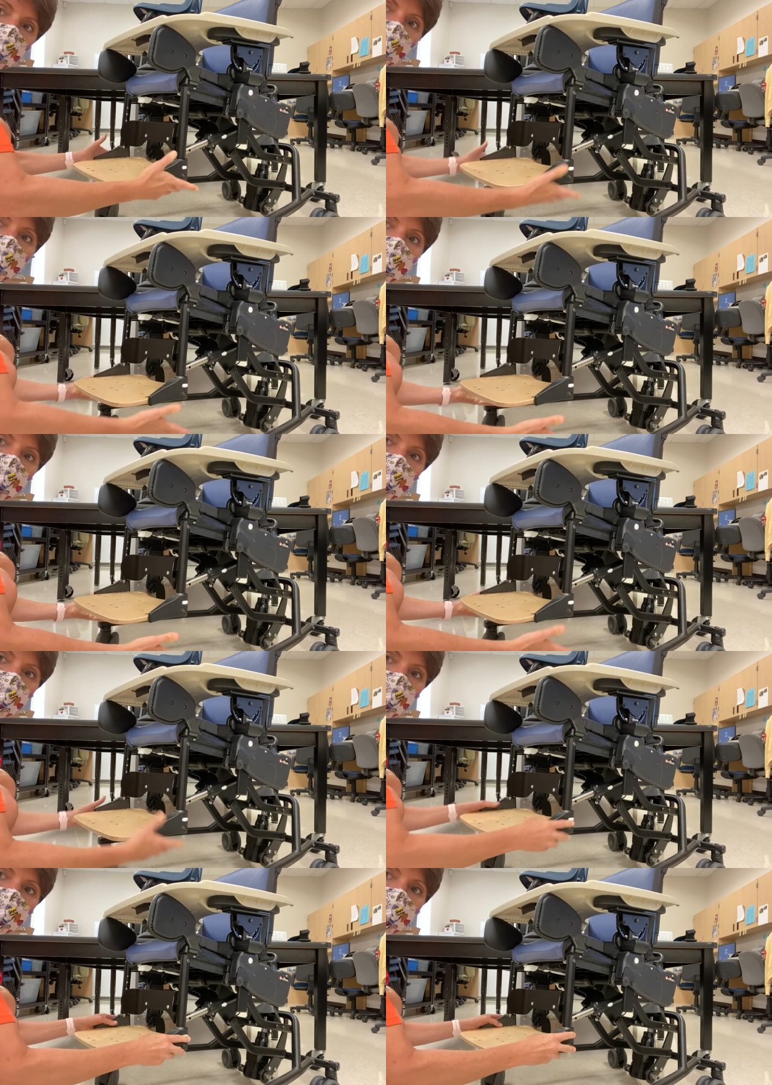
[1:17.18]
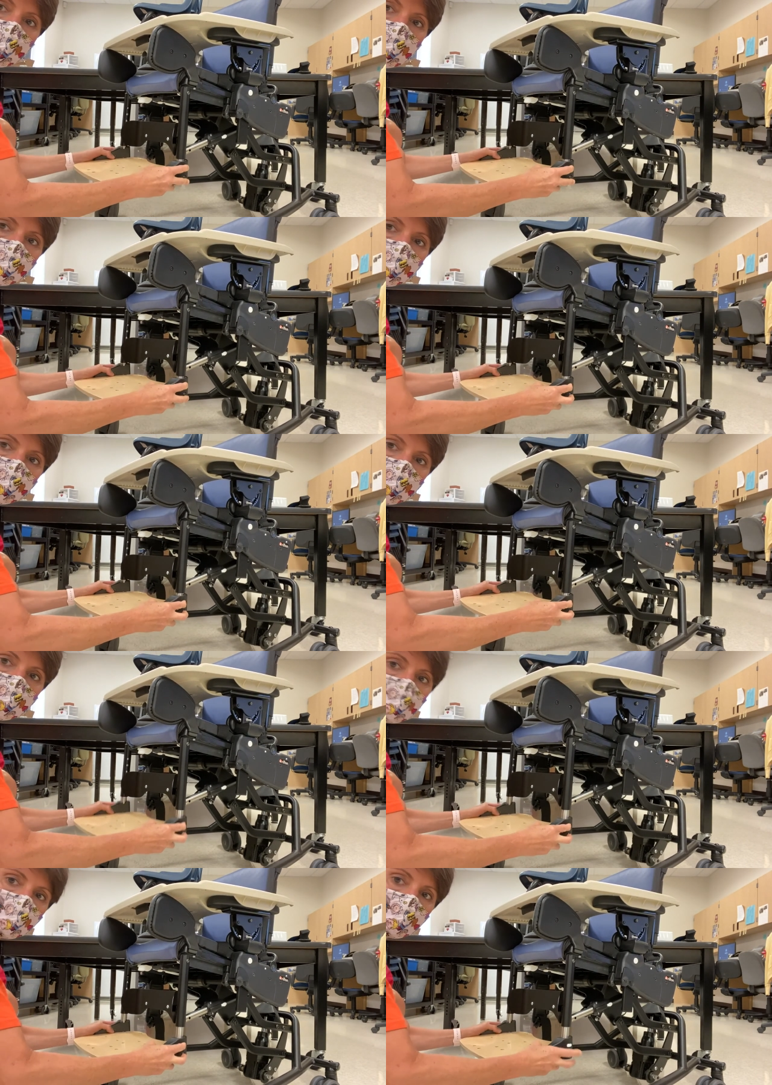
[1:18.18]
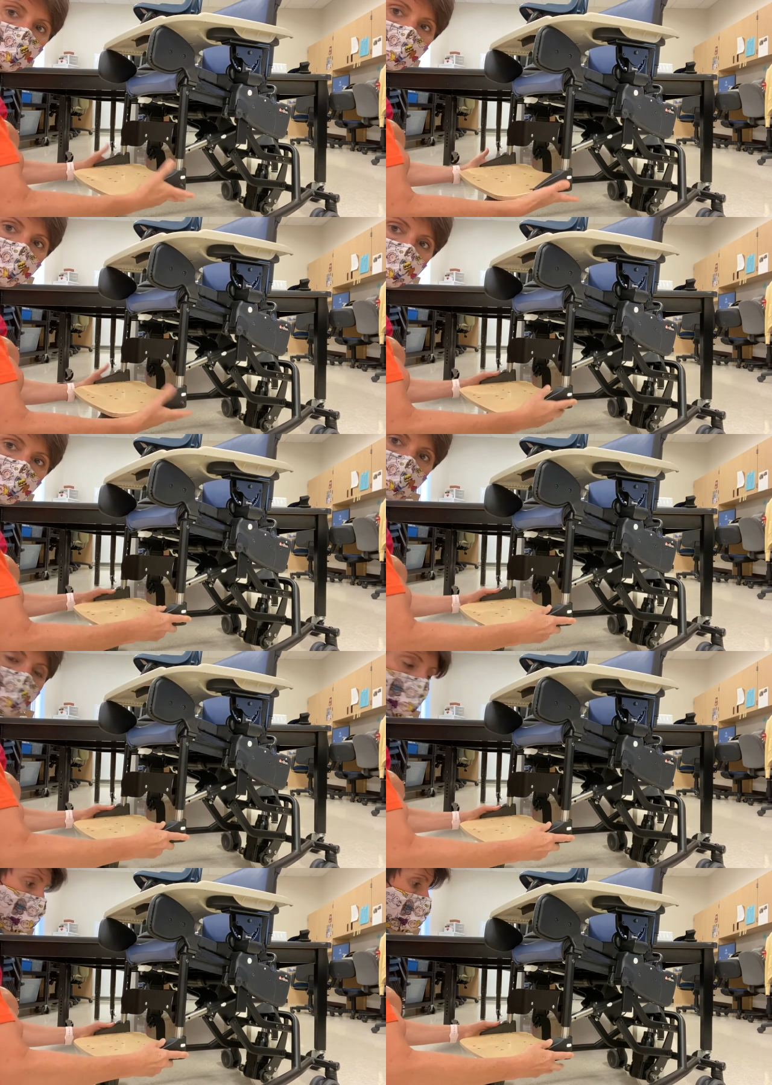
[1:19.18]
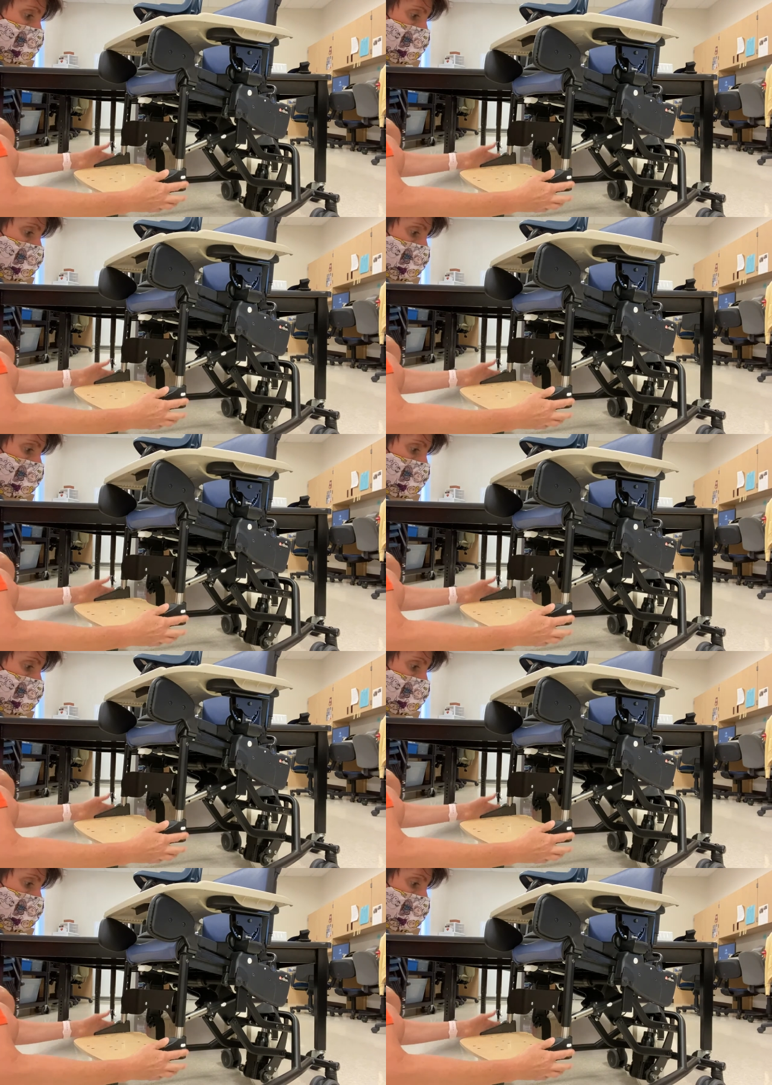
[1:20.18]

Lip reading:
(no speaker visible)